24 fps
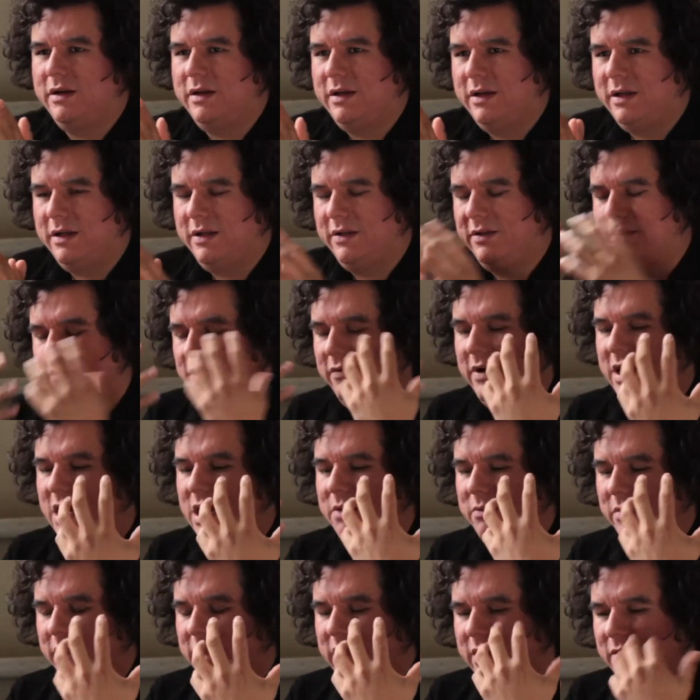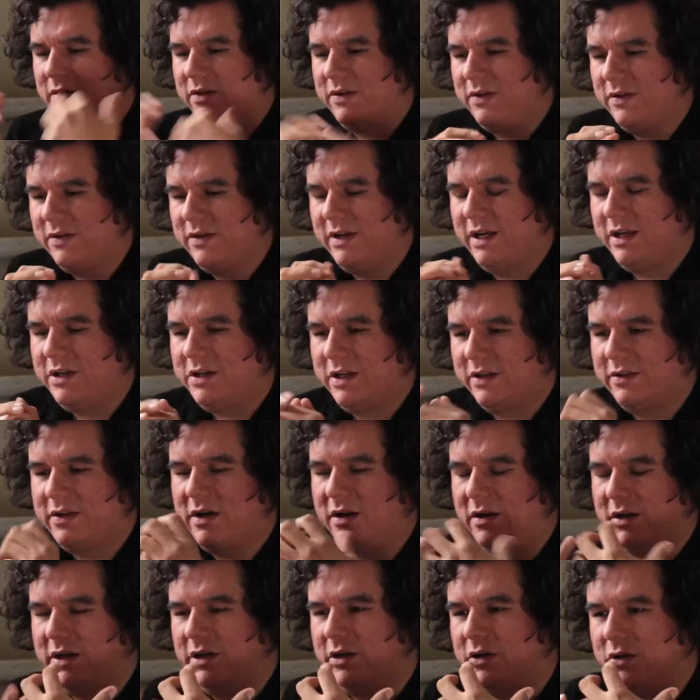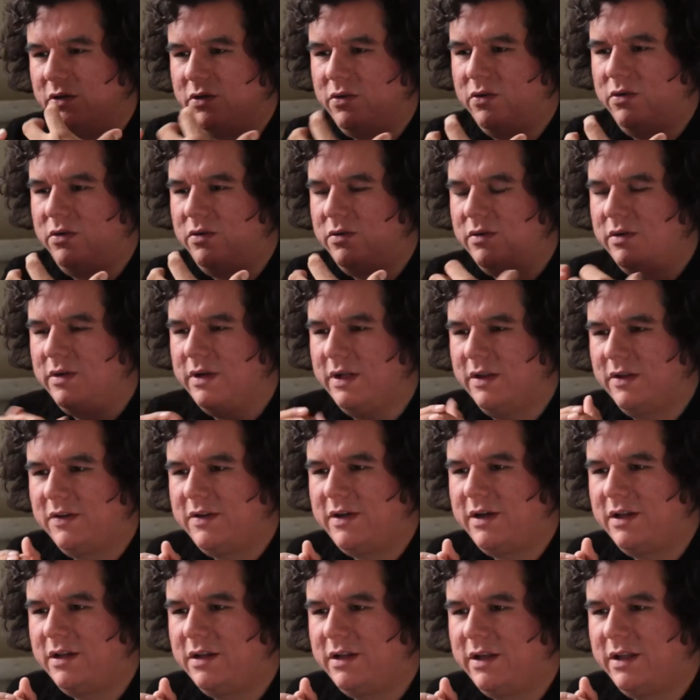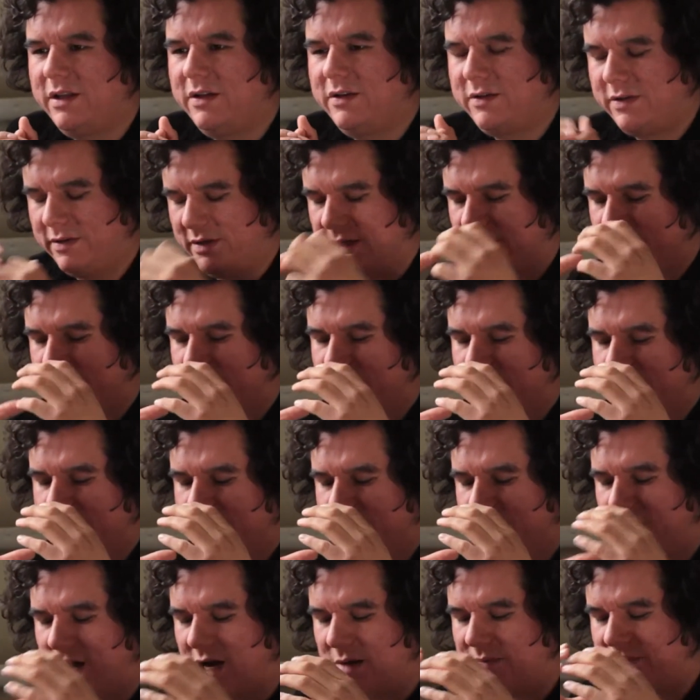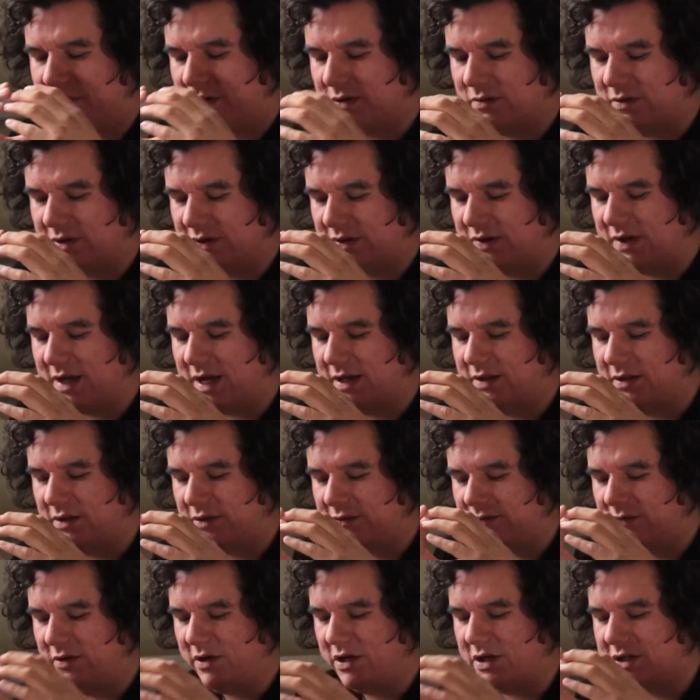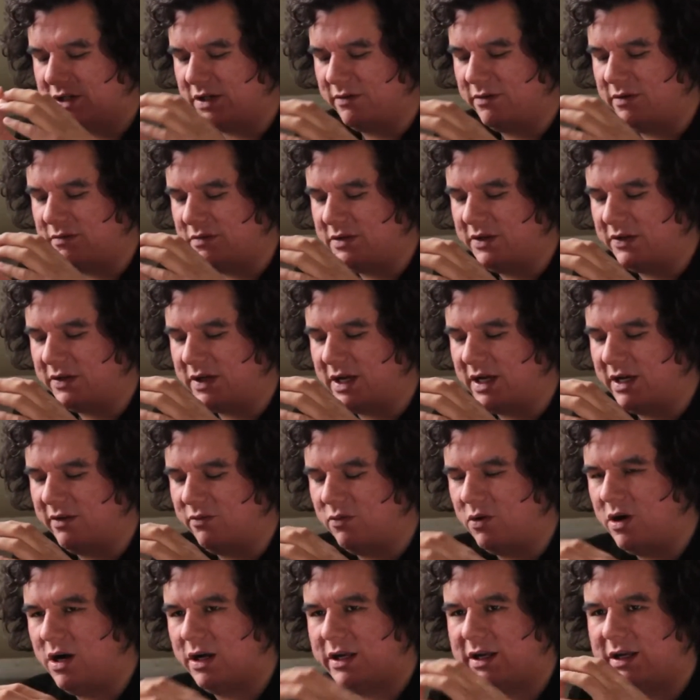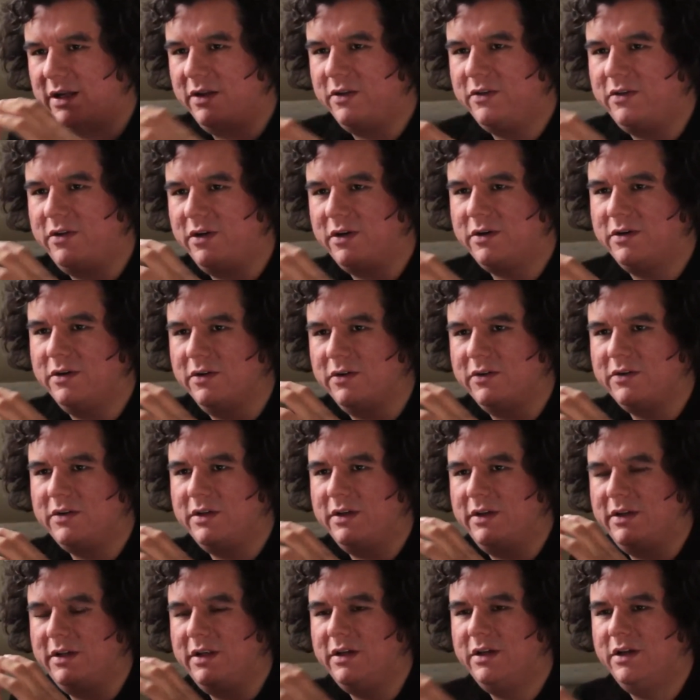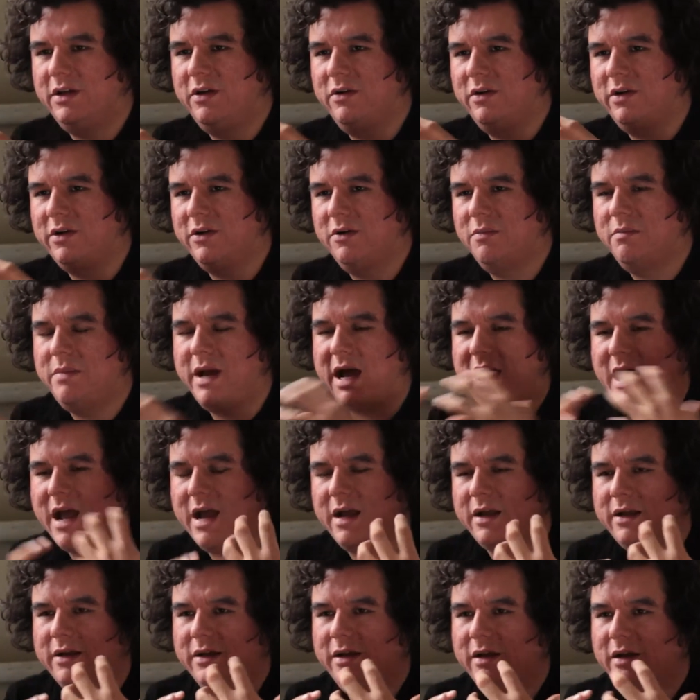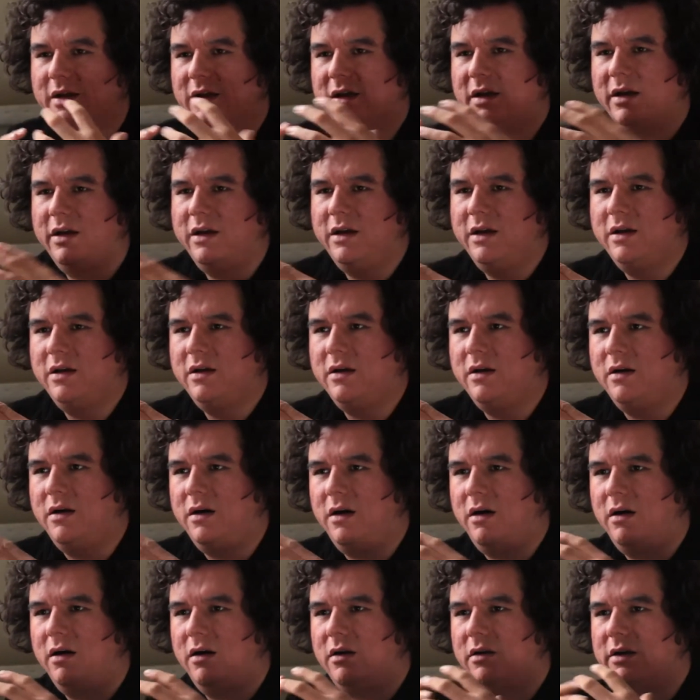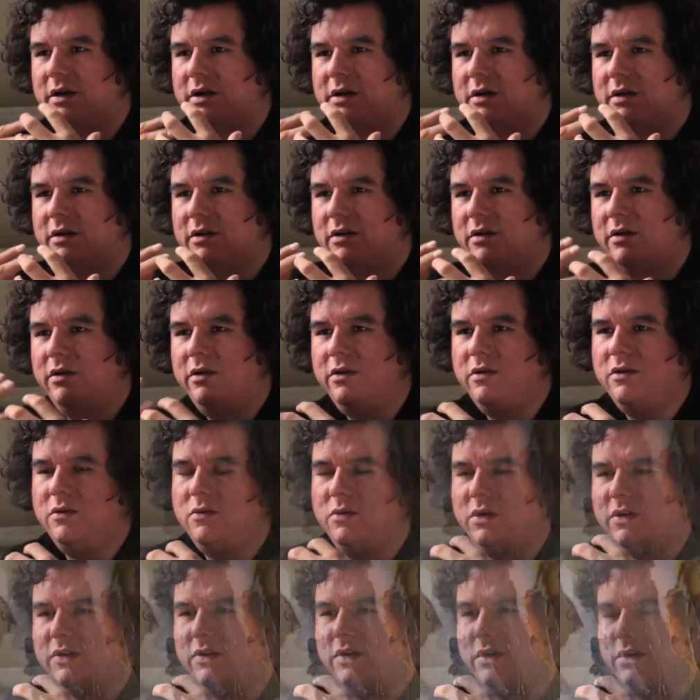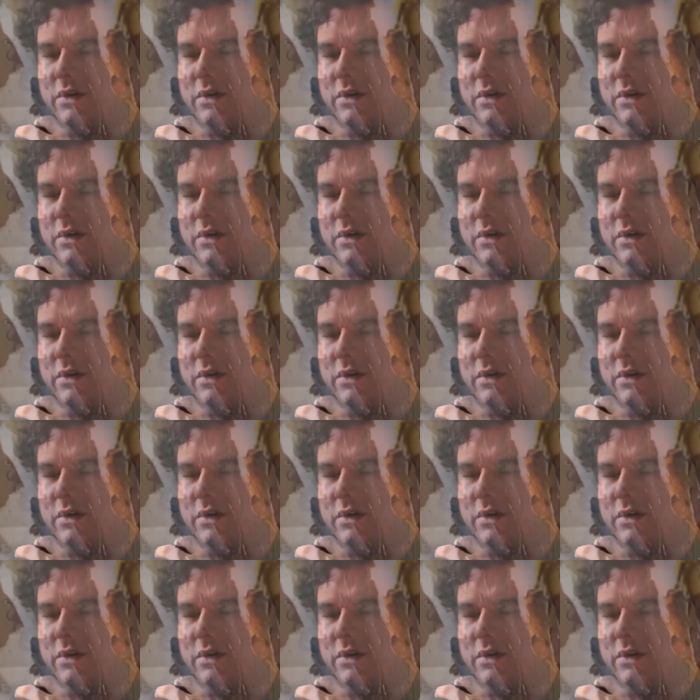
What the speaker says: his environment, that was his nature, it's all he knew. And suddenly this chopper had this footage of him just kind of walking in circles because it didn't know to go back. All it knew was to